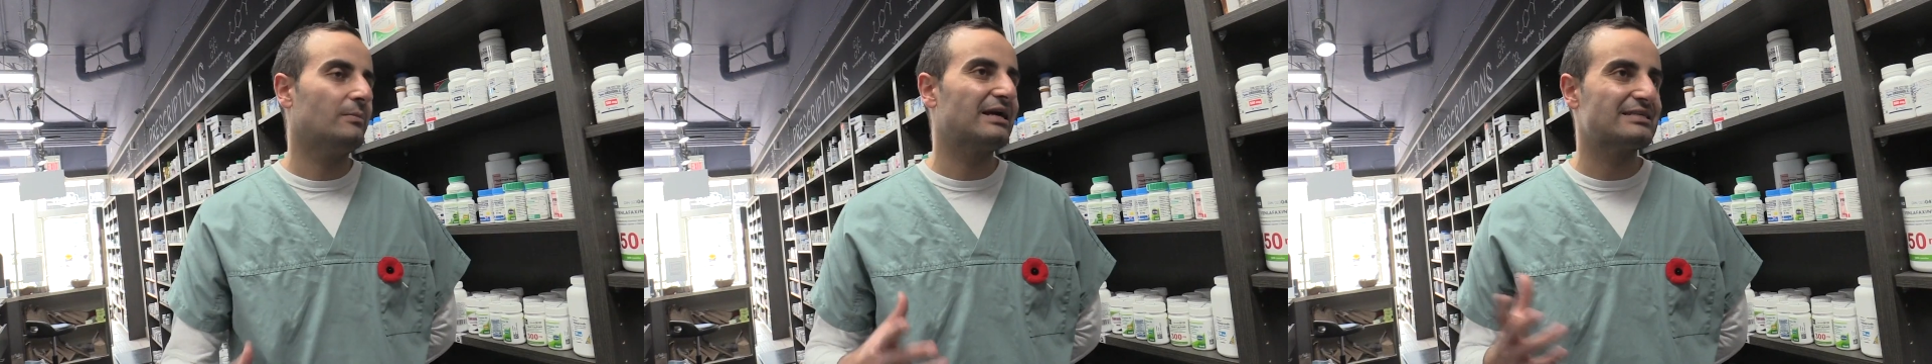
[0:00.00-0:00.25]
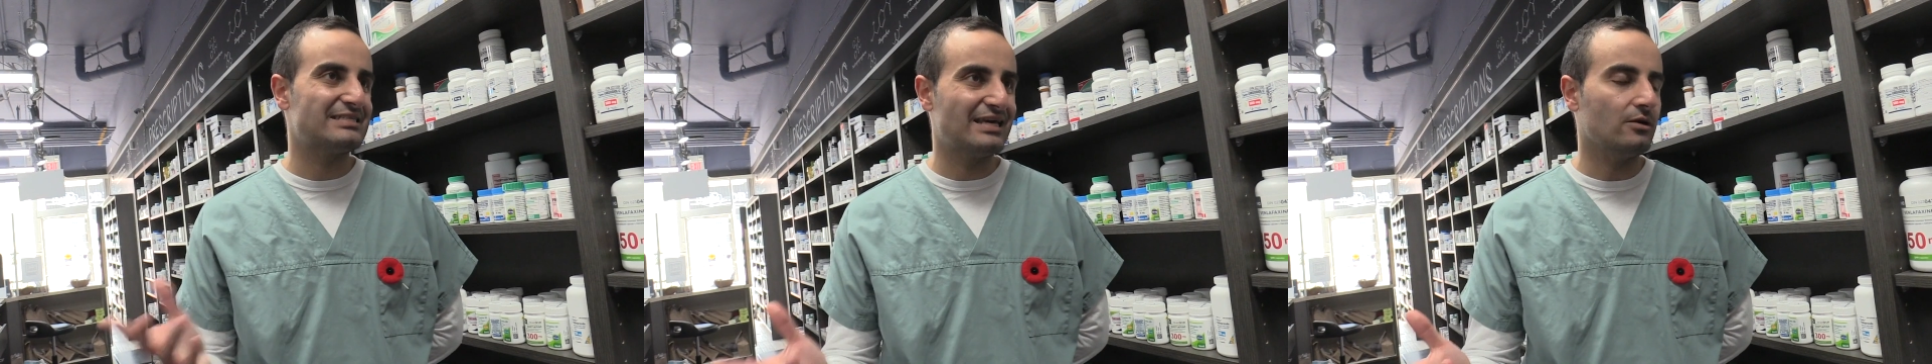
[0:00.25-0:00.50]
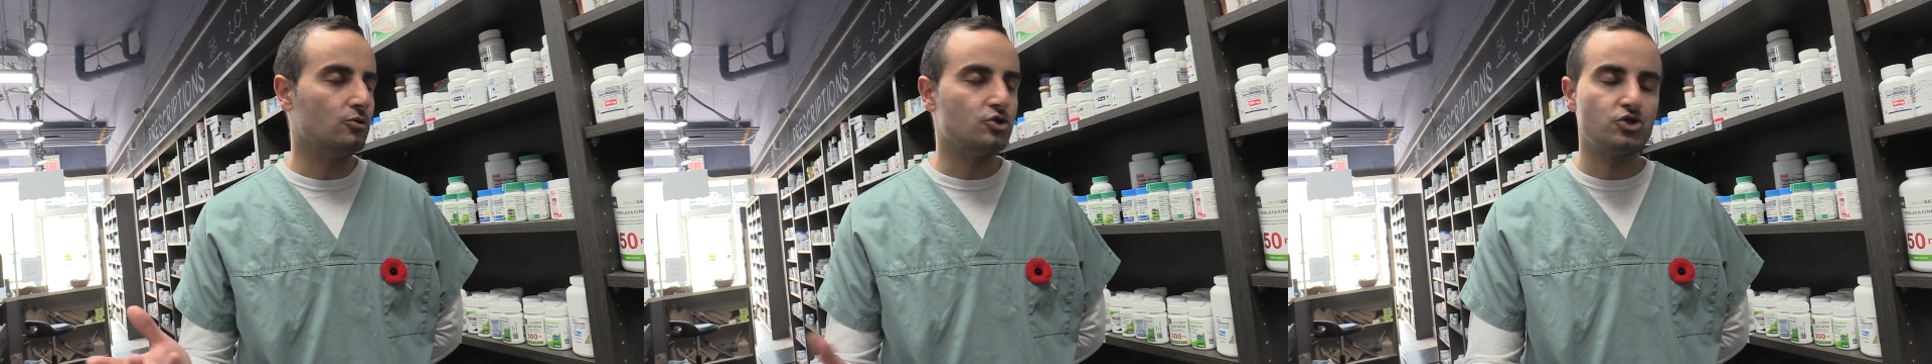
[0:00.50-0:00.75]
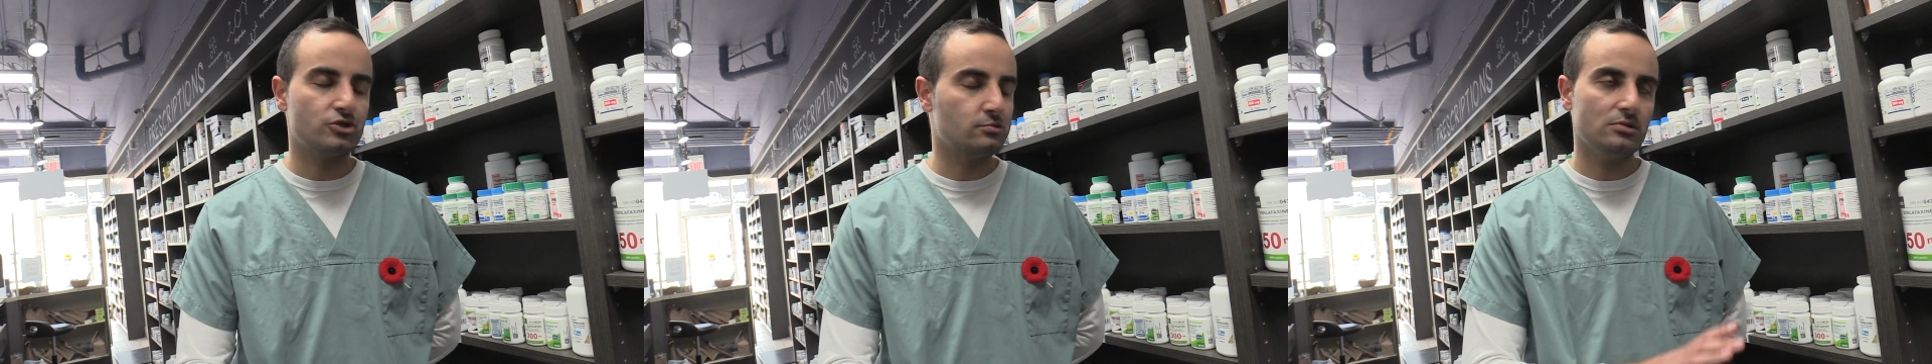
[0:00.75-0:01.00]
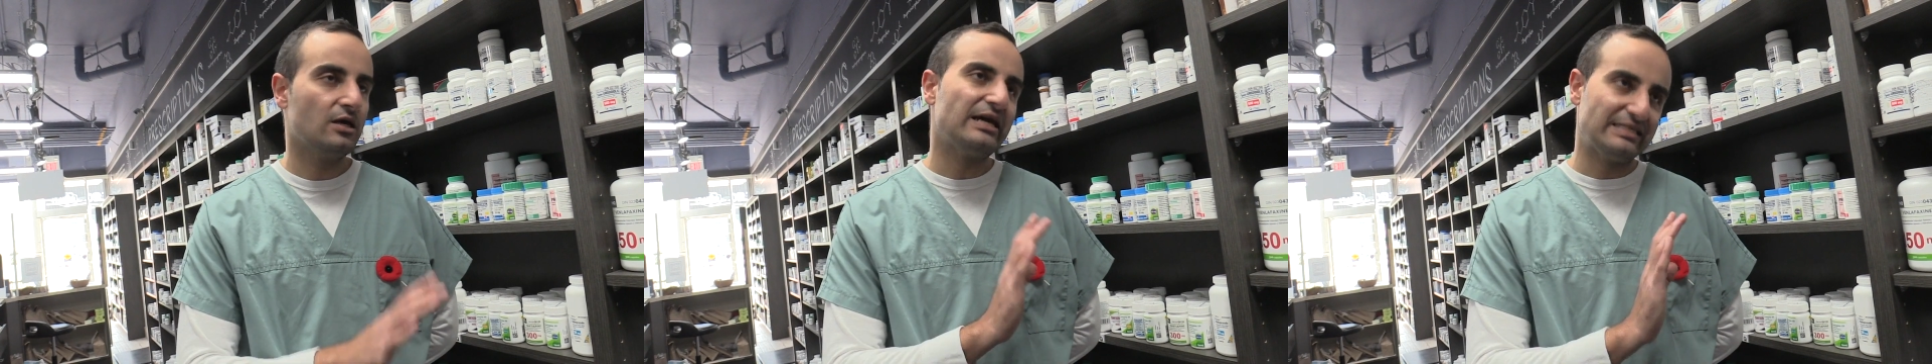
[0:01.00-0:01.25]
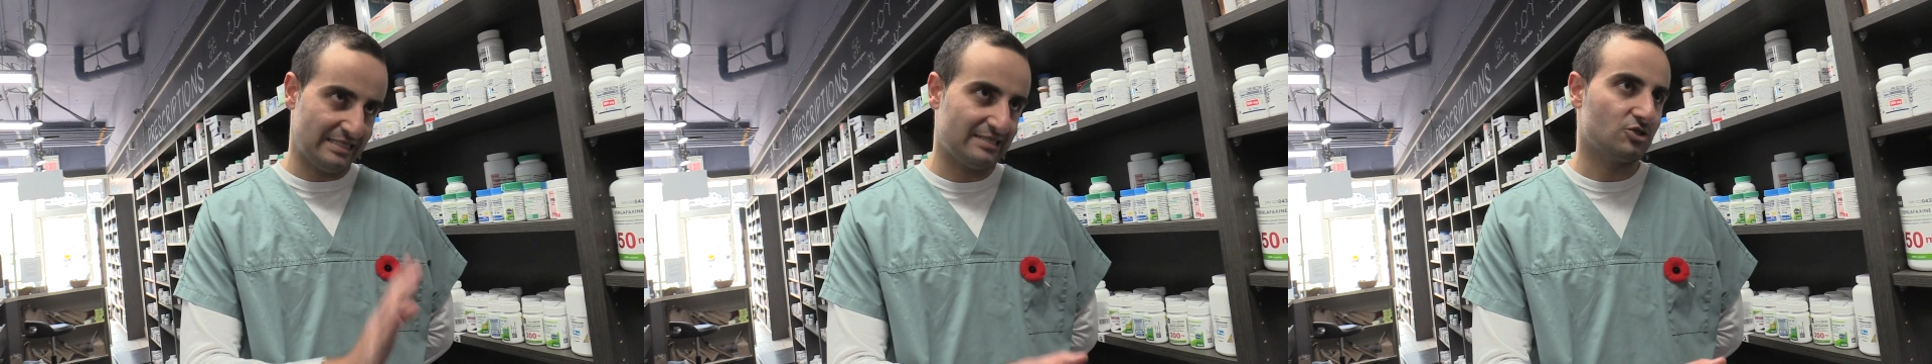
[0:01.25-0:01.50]
you make a sandwich.
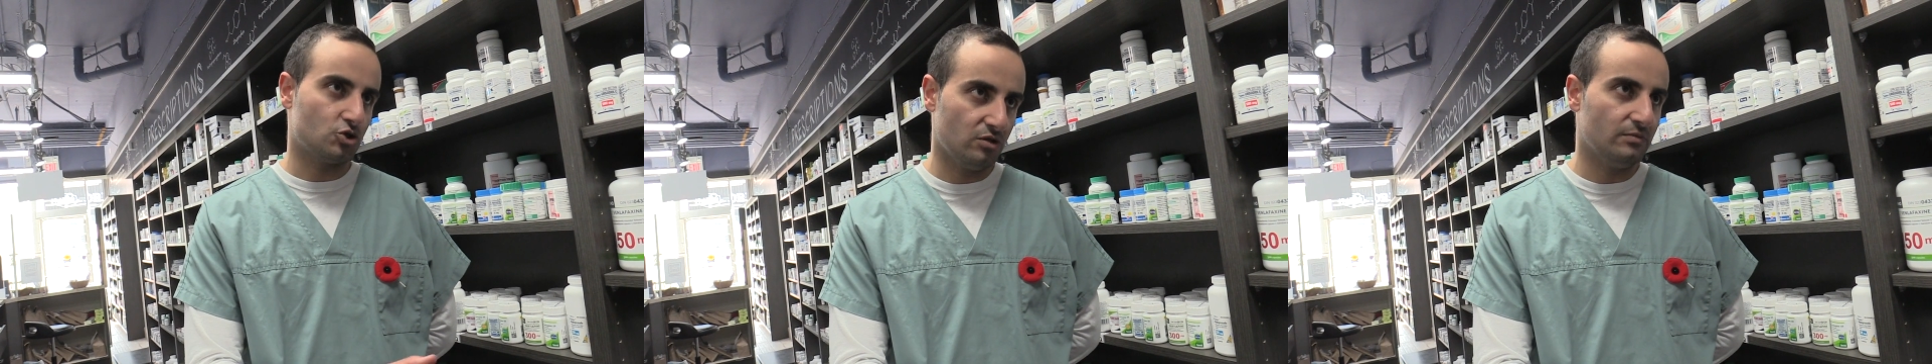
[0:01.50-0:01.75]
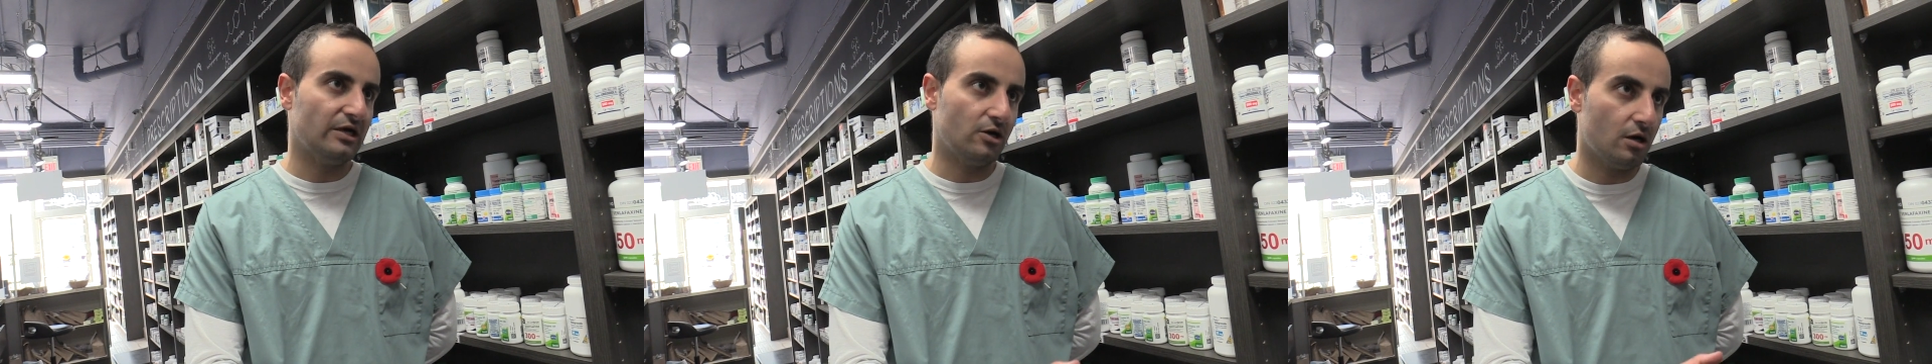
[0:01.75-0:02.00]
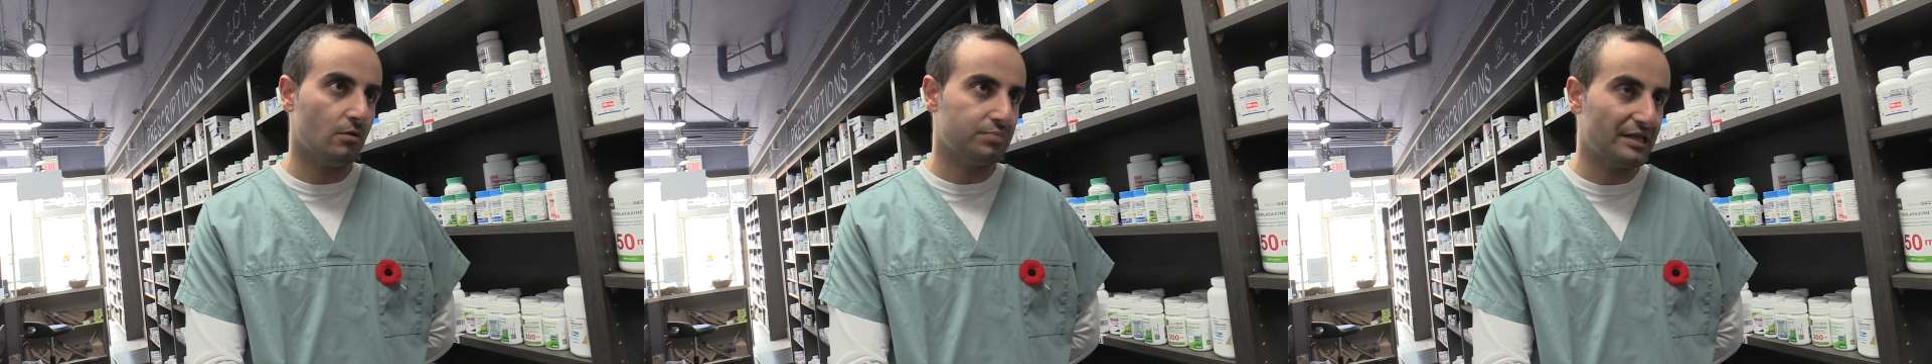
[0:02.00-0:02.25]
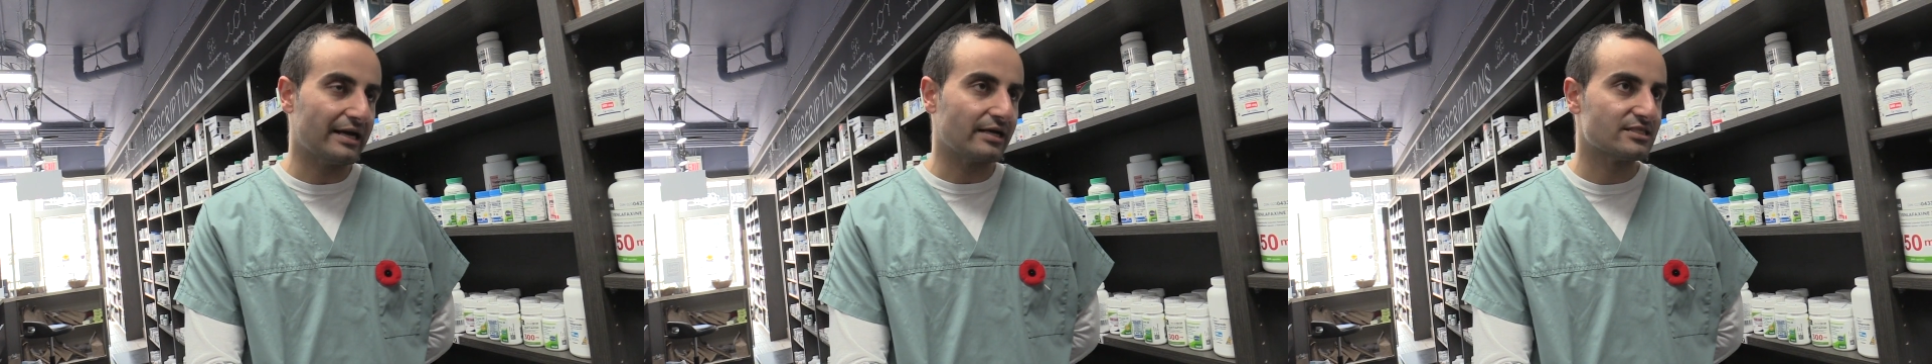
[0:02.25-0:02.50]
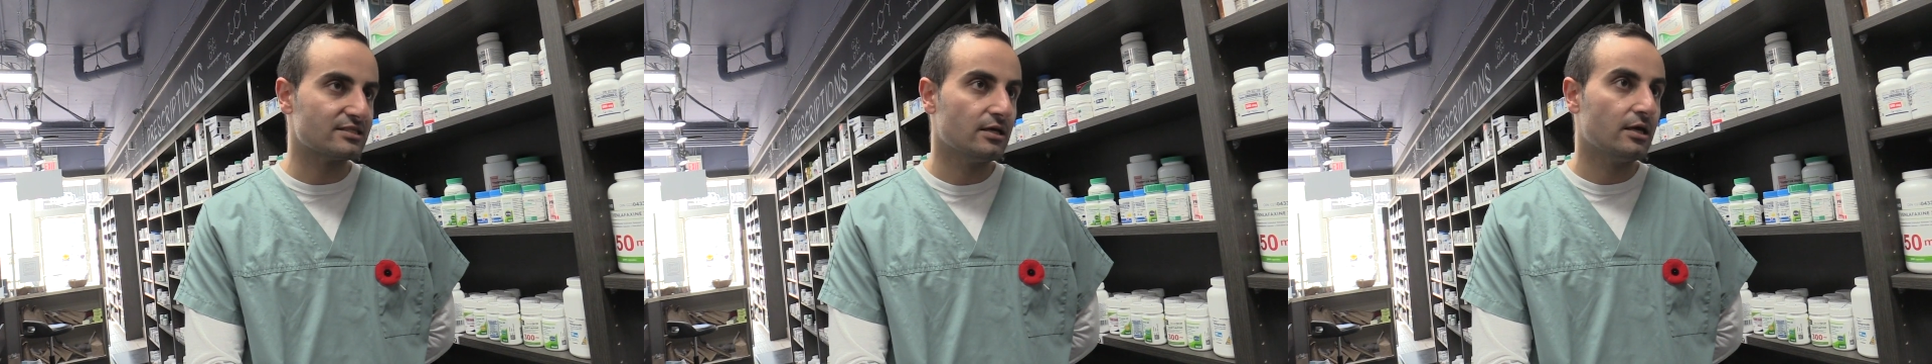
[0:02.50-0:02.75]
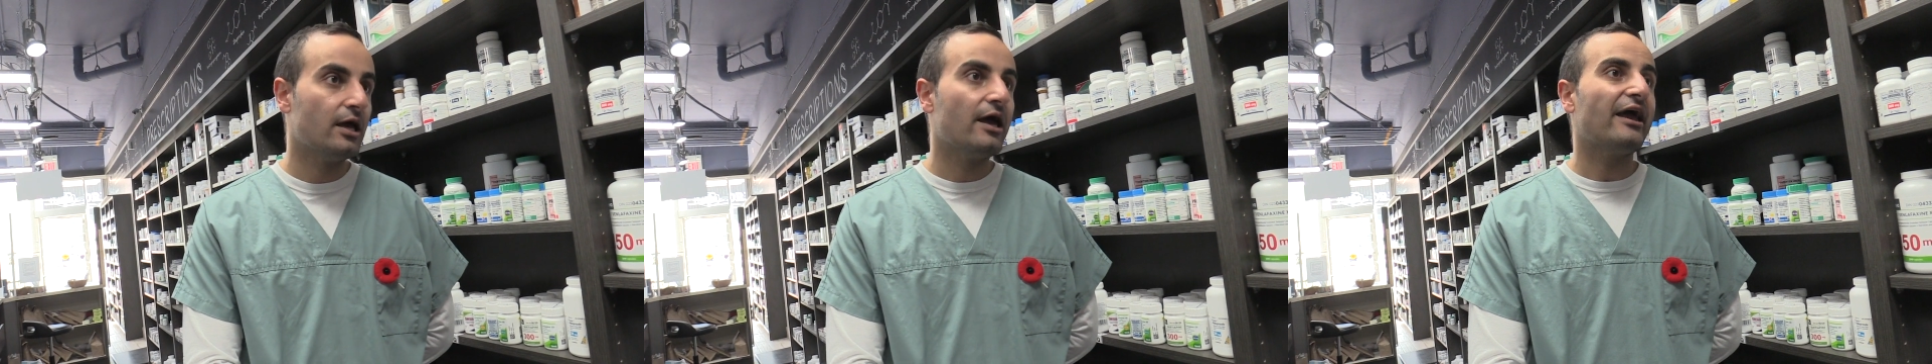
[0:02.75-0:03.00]
It's extremely complex.